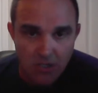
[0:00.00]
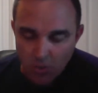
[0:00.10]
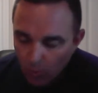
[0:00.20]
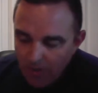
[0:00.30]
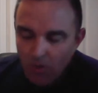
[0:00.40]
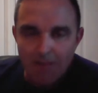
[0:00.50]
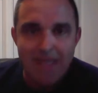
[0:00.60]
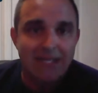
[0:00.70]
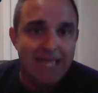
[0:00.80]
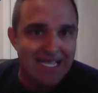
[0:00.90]
So we want to
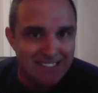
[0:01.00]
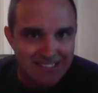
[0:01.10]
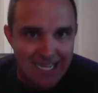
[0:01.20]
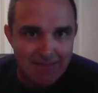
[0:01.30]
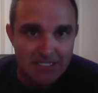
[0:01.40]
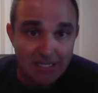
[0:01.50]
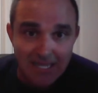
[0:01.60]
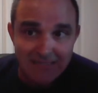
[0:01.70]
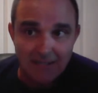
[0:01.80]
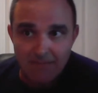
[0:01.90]
make that statement to
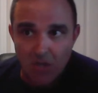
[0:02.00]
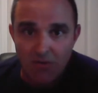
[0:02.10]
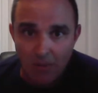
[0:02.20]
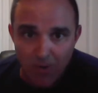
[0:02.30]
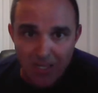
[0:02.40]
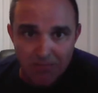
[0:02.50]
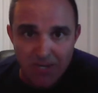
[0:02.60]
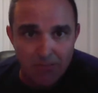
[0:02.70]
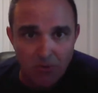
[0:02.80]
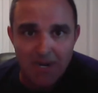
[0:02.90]
let them know that we, the
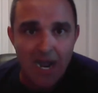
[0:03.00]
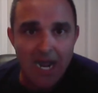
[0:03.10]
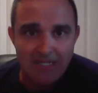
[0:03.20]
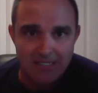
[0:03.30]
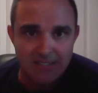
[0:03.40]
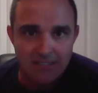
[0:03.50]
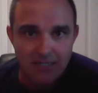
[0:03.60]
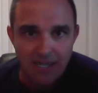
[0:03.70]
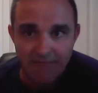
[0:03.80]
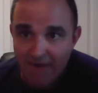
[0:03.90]
people, are behind us.
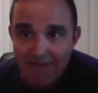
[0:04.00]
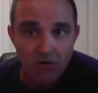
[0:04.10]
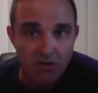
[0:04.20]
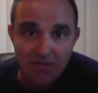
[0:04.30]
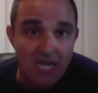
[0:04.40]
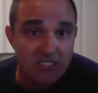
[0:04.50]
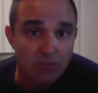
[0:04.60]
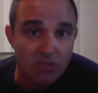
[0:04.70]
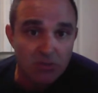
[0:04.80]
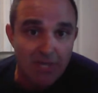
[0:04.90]
And
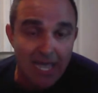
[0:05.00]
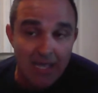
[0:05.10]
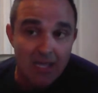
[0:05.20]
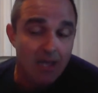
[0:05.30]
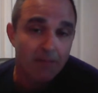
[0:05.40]
500,000 will do that.